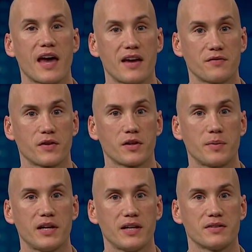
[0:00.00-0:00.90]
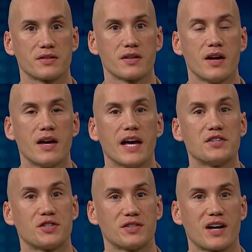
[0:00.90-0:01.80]
and Philippines.
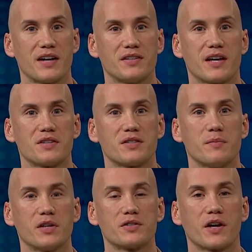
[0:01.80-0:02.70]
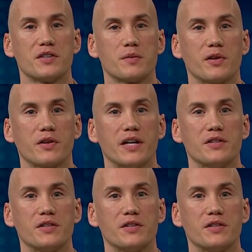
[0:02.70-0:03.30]
It's designed to test the military's ability